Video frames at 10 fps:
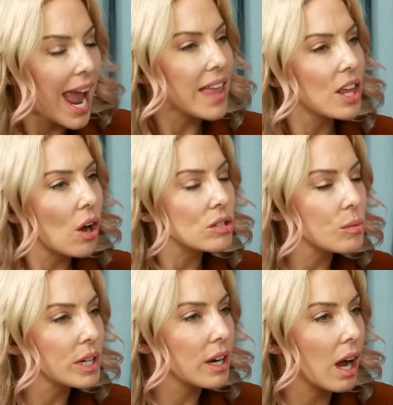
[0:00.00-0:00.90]
And then also
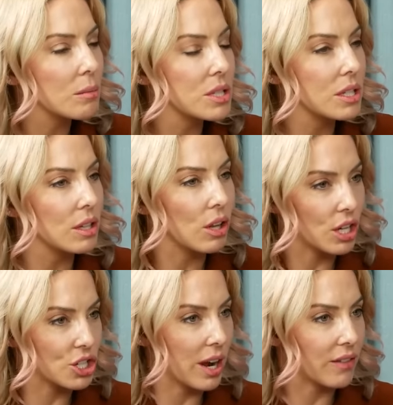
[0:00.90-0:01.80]
when it comes to the
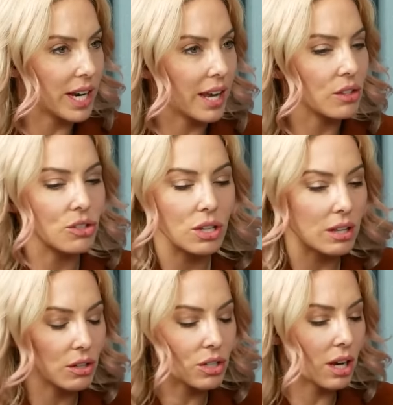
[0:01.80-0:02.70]
longevity, and there's
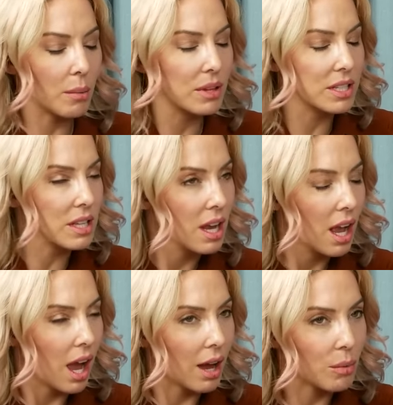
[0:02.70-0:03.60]
a couple things
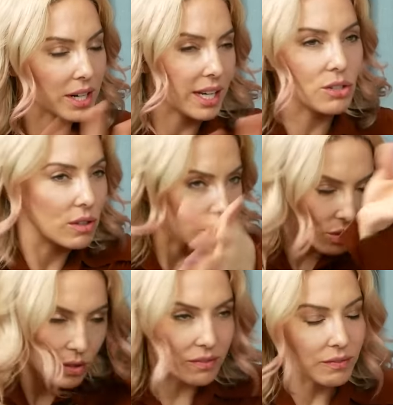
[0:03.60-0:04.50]
I want to get to that are
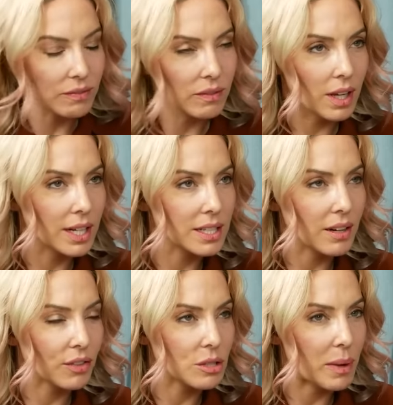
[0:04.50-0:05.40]
sort of in a
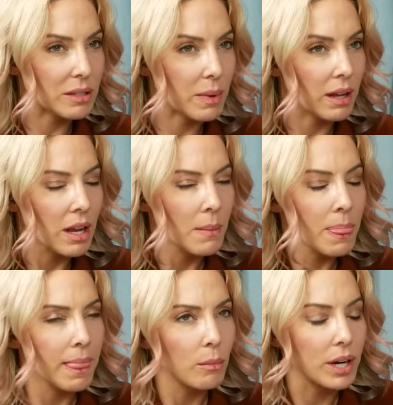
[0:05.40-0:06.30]
different space, but
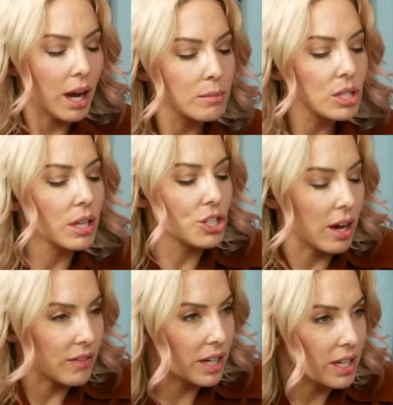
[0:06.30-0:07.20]
when it comes to
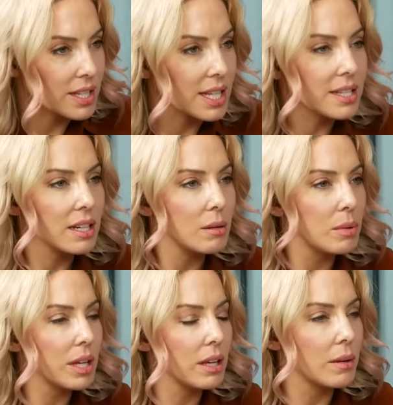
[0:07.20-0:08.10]
longevity, is this going to
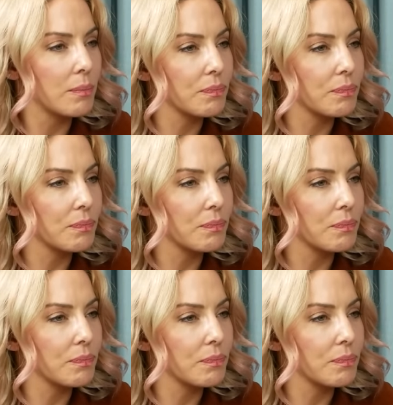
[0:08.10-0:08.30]
be,